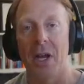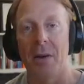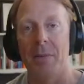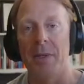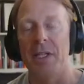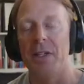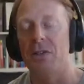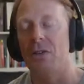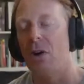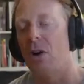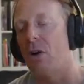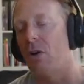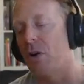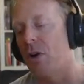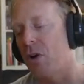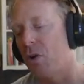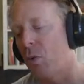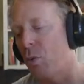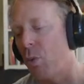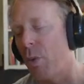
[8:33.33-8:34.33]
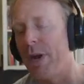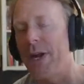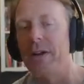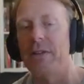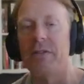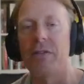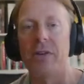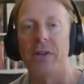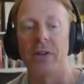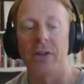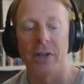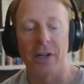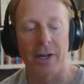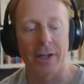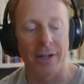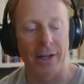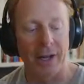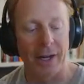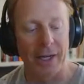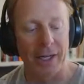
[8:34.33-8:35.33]
These are all great for your gut
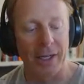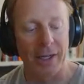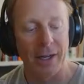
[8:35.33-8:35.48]
lining.